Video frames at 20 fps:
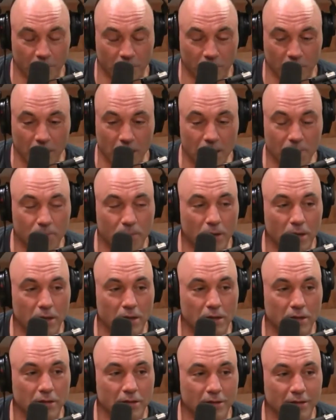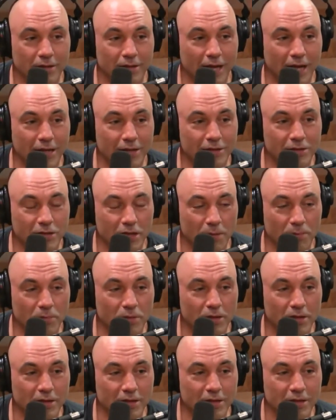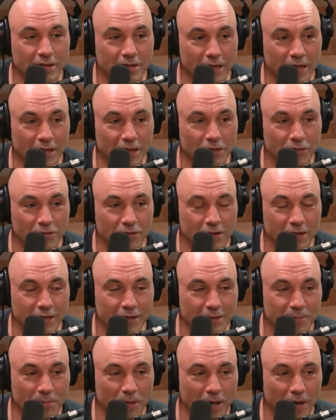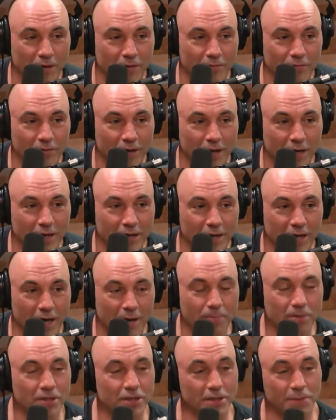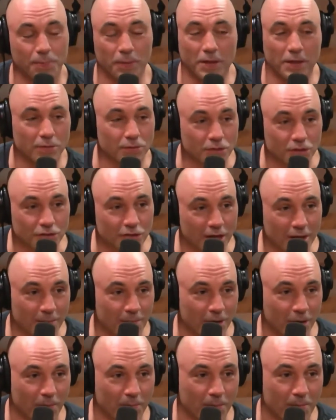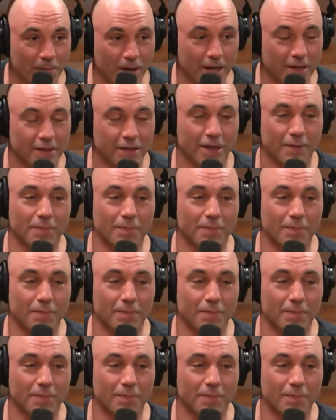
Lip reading: you're anybody that someone is saying those things about, right? I'm just trying to be open-minded.